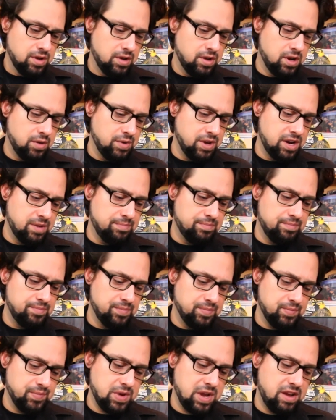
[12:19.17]
We had
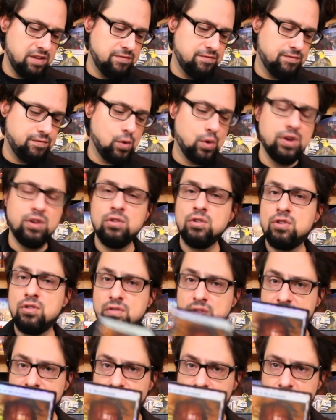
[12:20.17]
a foil
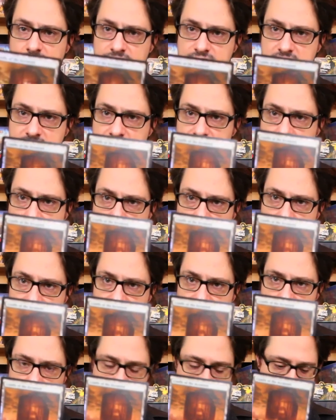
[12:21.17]
Cradle of the
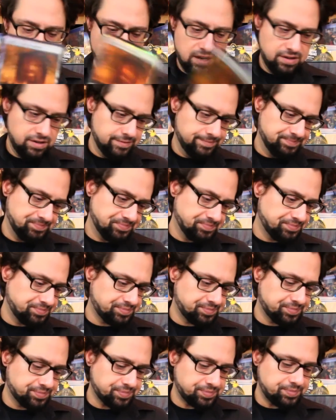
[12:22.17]
Accursed land.
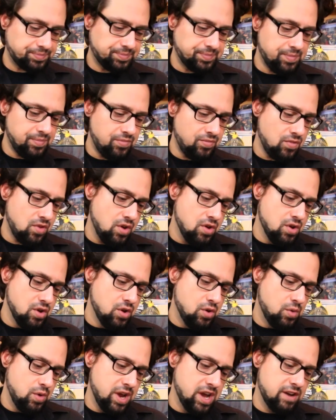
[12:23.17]

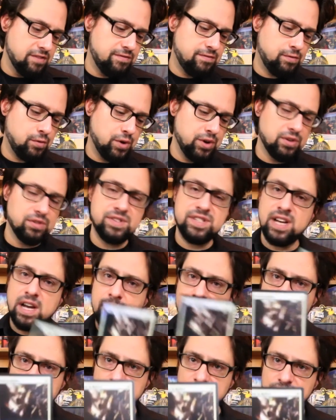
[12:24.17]
We had a foil
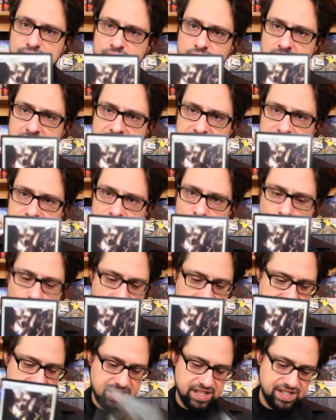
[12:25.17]
Time to Reflect,
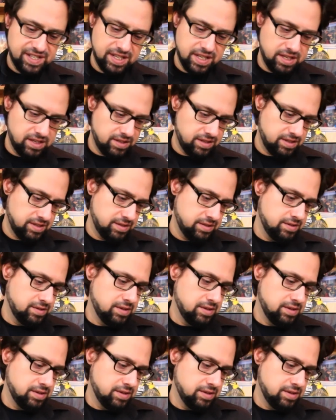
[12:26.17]
white instant.